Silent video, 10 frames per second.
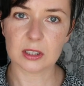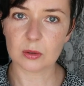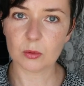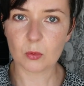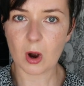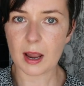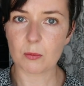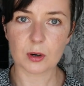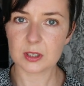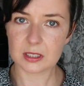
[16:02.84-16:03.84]
to what I
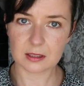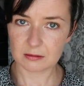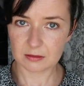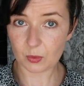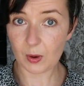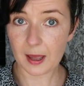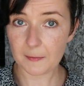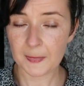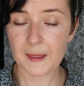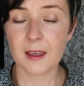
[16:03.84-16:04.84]
wanted to wear.
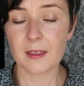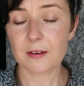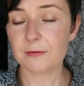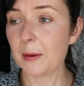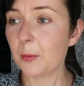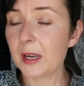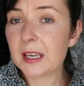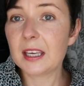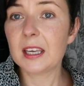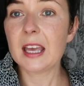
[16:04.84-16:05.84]
The
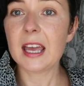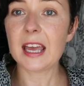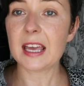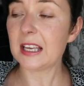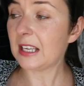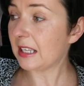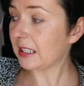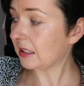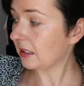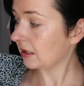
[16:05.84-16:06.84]
fabric
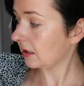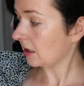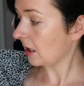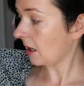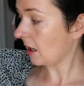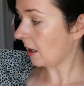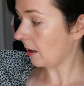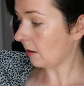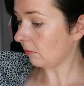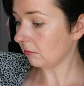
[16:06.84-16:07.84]
is,
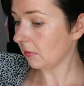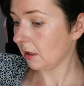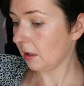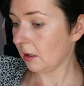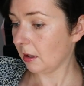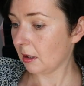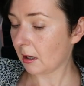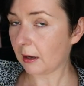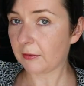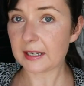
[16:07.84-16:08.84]

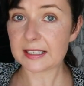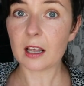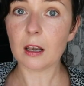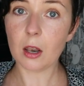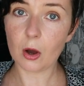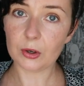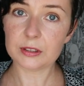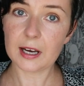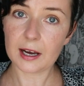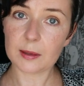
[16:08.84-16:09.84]
I've had it a long
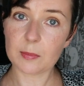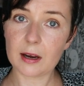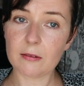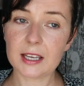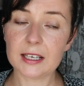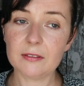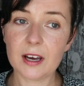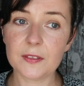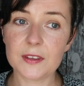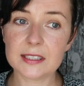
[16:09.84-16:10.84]
time. I reckon I've
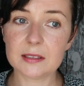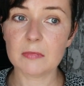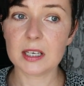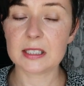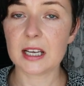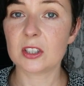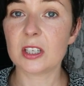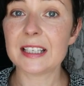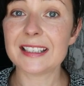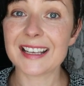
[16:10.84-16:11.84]
had this in my stash
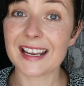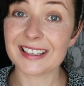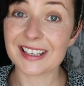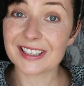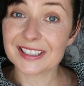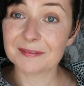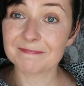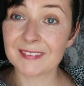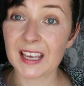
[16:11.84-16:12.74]
at least 10 years.